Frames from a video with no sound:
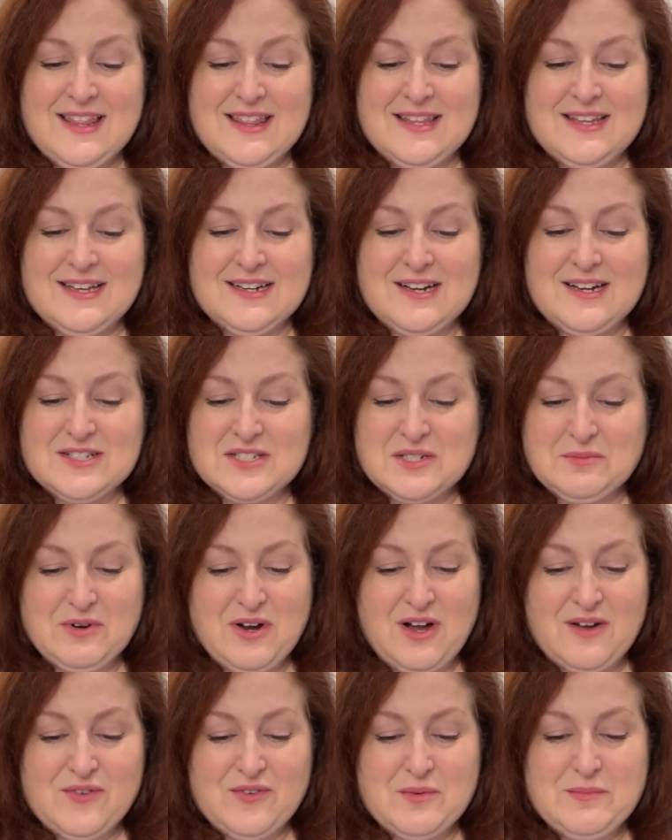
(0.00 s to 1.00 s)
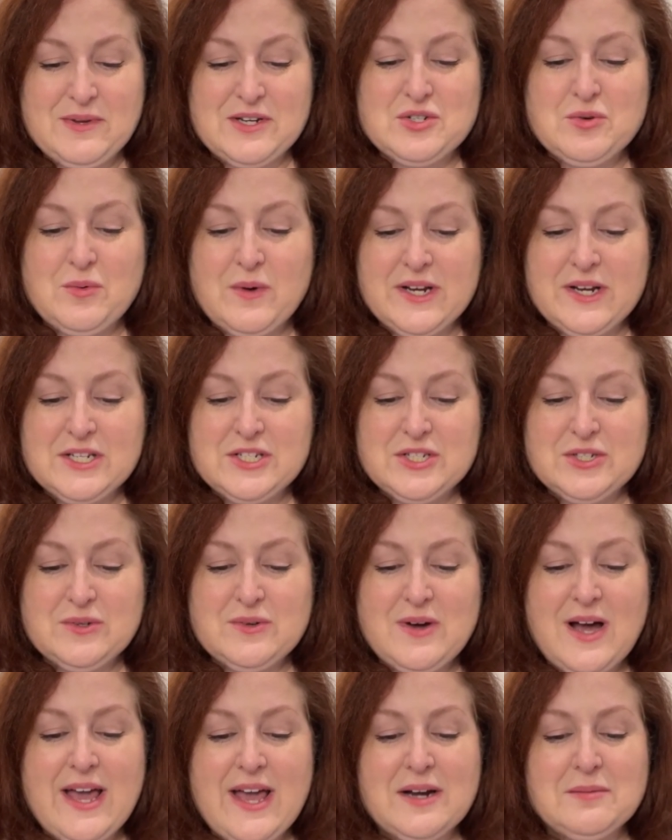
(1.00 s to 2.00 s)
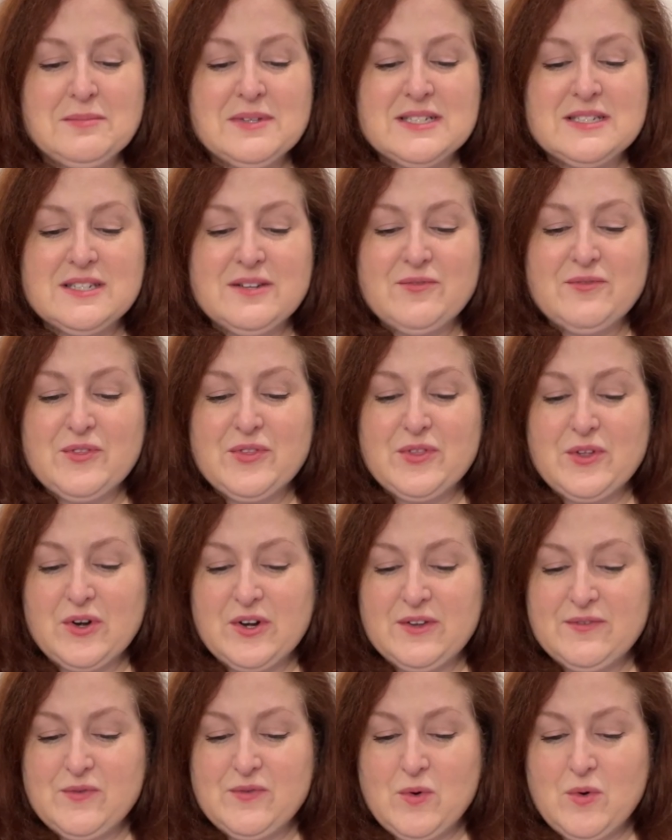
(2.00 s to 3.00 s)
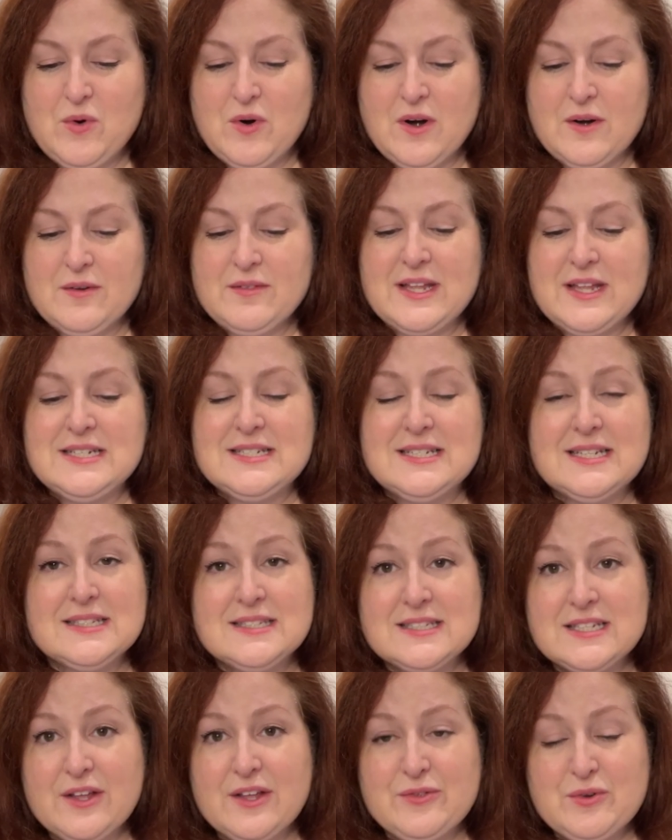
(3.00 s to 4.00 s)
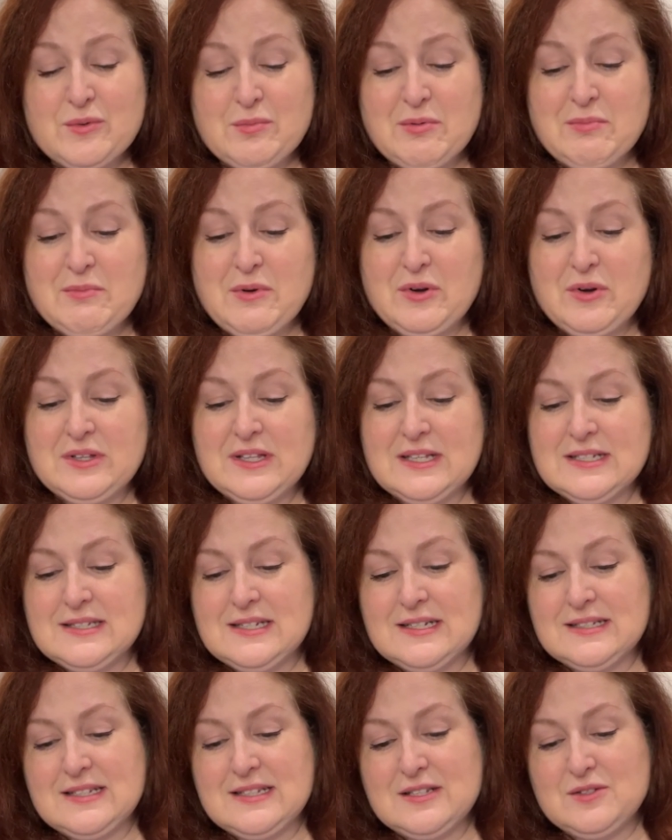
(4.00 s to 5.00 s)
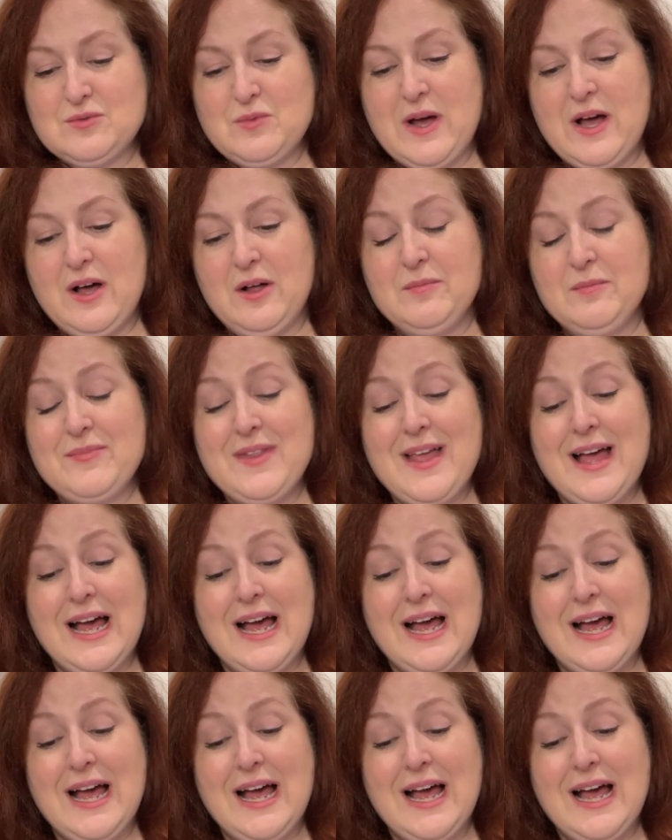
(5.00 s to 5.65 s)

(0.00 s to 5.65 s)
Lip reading: The customer offered me 22. I had them listed for 34. They did sell through promoted listings as well.